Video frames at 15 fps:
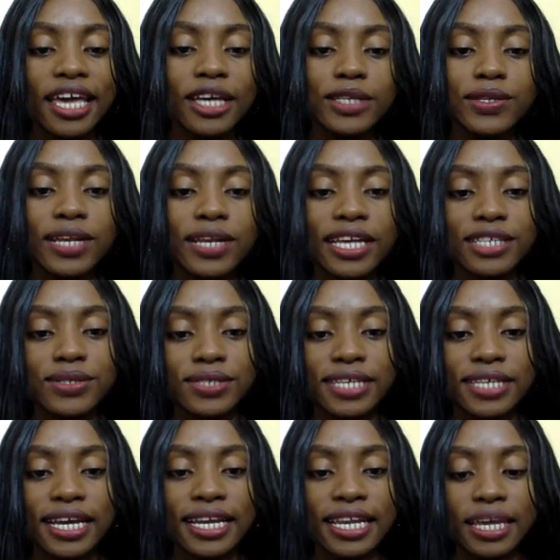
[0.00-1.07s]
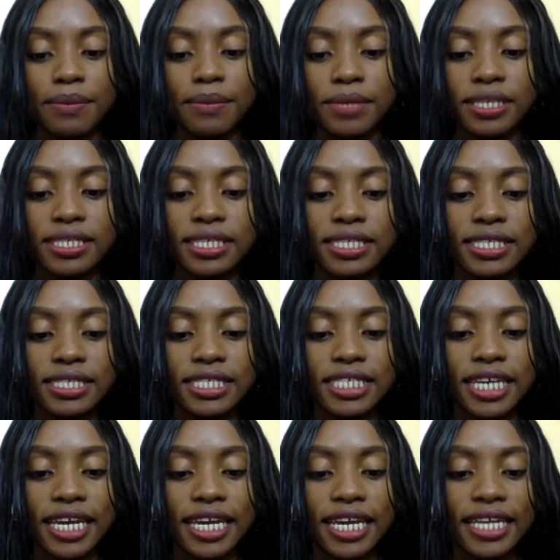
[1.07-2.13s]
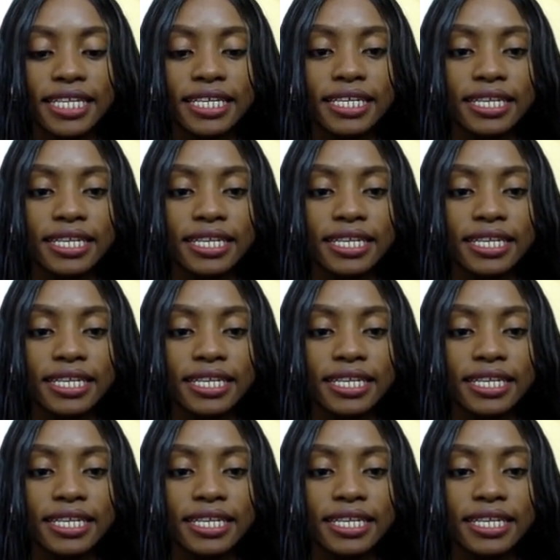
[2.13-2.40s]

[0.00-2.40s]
so let's use their name. This is Jane,